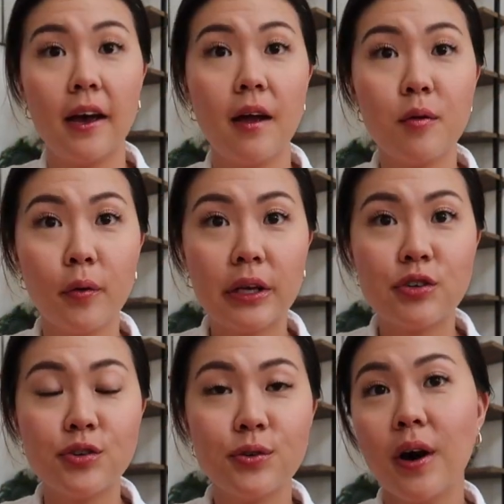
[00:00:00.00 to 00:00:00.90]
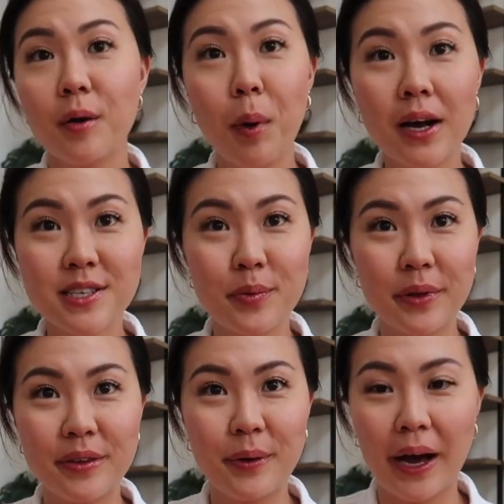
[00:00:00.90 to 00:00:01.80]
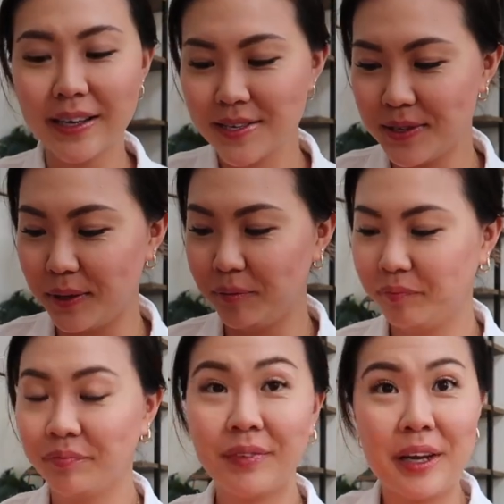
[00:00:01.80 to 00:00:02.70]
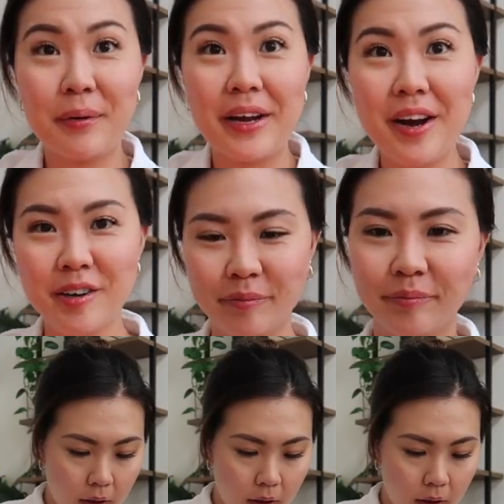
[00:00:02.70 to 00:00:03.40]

am going to unbox it with you guys. So here we go. I